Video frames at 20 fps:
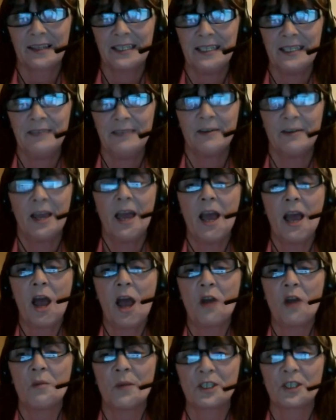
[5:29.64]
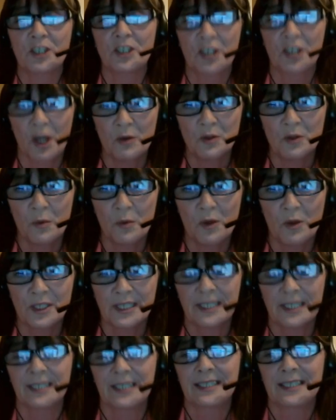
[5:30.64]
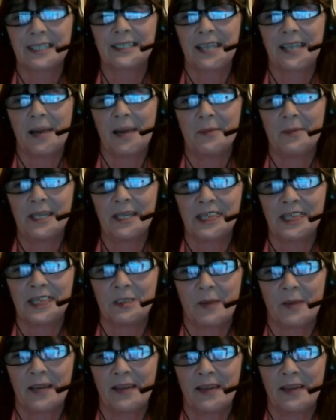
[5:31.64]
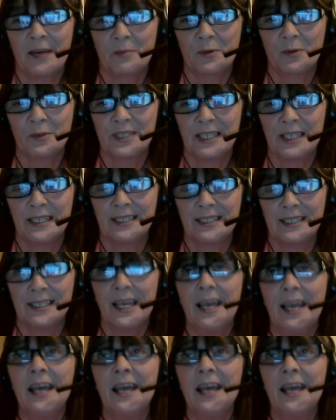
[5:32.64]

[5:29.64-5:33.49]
leave? How much groundwater gets contaminated by that process?